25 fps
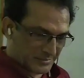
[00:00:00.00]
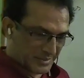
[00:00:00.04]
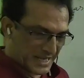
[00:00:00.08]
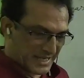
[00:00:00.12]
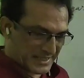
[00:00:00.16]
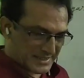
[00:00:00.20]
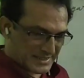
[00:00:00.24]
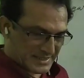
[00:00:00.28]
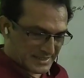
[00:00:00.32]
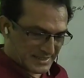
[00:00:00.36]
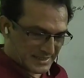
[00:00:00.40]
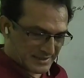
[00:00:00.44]

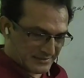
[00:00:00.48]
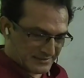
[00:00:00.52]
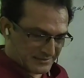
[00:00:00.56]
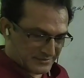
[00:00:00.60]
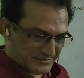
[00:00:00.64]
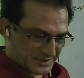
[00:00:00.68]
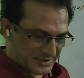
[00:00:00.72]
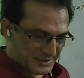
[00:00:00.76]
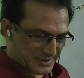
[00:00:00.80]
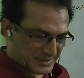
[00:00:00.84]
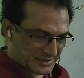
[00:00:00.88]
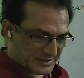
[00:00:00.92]

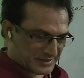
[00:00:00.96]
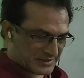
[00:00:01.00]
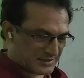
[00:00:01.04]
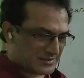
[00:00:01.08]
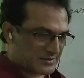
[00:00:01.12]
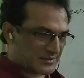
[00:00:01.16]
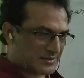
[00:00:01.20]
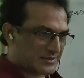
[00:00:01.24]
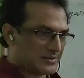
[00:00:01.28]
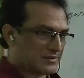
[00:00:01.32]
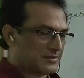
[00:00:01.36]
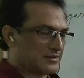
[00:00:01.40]
passive
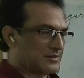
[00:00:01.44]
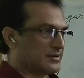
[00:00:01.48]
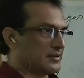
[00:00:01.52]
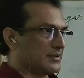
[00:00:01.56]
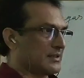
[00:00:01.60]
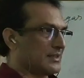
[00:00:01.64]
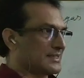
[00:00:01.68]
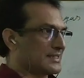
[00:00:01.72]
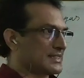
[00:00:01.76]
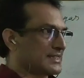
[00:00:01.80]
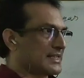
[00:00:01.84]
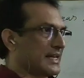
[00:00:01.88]

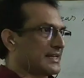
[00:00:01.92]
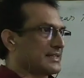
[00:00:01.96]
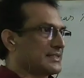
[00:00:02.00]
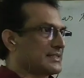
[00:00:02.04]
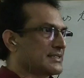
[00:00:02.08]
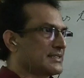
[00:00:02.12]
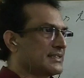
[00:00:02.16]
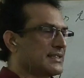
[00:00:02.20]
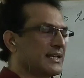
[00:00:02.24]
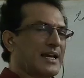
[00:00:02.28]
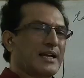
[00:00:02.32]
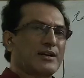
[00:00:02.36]

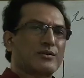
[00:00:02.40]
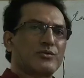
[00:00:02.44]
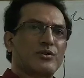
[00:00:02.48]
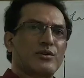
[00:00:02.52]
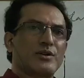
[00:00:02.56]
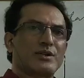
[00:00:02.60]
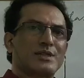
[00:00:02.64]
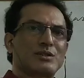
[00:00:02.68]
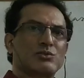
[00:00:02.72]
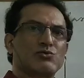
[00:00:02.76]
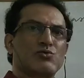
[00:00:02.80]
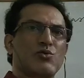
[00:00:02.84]
sense. They are
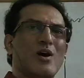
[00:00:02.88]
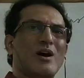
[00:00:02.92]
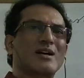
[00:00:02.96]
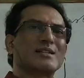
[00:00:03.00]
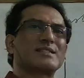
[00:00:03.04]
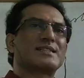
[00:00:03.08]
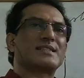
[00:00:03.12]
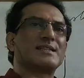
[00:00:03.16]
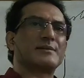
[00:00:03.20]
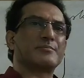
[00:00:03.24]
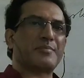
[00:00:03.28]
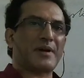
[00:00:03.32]
called
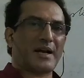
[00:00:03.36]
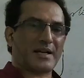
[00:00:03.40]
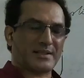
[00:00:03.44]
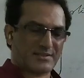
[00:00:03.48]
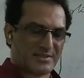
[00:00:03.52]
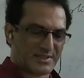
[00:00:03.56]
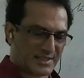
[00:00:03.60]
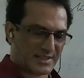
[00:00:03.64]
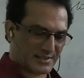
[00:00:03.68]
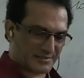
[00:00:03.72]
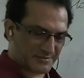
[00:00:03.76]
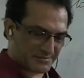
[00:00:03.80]

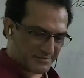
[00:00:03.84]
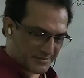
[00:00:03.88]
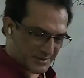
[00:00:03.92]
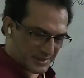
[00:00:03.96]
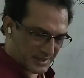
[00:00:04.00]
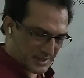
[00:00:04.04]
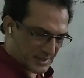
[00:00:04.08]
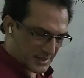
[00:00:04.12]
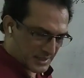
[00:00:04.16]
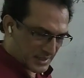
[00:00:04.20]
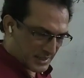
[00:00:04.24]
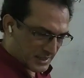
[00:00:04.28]
quasi-passive.
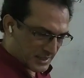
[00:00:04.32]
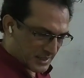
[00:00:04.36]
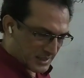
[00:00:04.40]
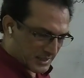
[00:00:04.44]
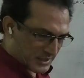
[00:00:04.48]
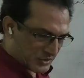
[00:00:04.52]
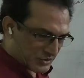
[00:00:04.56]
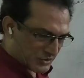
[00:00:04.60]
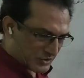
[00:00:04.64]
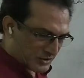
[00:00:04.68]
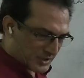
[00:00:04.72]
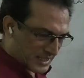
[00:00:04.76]

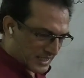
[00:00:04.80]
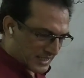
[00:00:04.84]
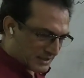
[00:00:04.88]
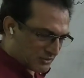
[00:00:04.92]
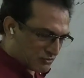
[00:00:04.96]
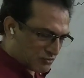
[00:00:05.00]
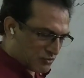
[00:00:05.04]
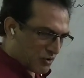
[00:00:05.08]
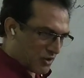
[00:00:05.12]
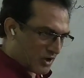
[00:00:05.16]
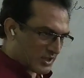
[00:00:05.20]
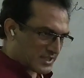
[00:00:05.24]
So
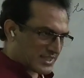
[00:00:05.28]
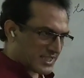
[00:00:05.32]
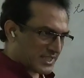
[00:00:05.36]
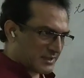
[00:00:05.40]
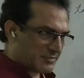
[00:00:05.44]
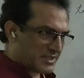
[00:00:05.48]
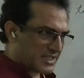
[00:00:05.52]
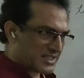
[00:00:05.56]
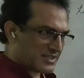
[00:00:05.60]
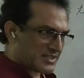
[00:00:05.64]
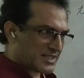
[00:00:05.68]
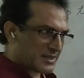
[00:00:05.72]
that quasi
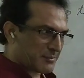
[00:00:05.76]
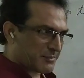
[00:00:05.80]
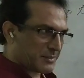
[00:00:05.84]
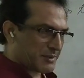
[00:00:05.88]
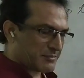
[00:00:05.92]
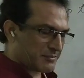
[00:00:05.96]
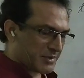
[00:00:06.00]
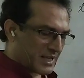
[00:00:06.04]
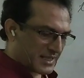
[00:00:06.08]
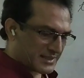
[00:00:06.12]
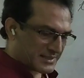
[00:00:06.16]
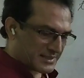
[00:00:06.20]
means
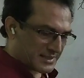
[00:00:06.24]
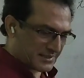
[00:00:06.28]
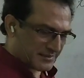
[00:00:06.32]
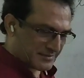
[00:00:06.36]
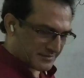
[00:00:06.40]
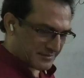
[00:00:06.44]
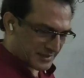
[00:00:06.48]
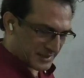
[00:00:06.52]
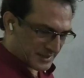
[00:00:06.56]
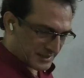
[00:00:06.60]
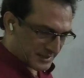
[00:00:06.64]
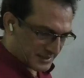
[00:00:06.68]

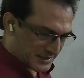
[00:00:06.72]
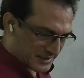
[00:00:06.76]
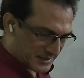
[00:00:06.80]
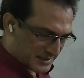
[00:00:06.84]
semi-passive.